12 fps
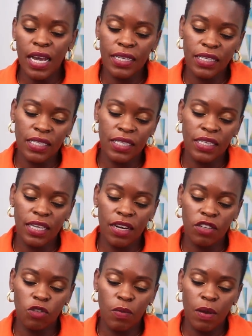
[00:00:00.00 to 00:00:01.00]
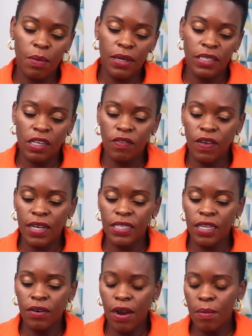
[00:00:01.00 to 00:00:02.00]
I just decided to buy myself a
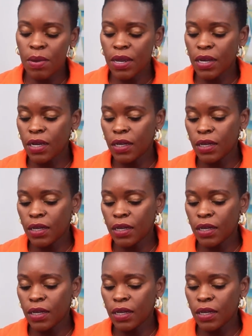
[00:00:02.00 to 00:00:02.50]
ceramic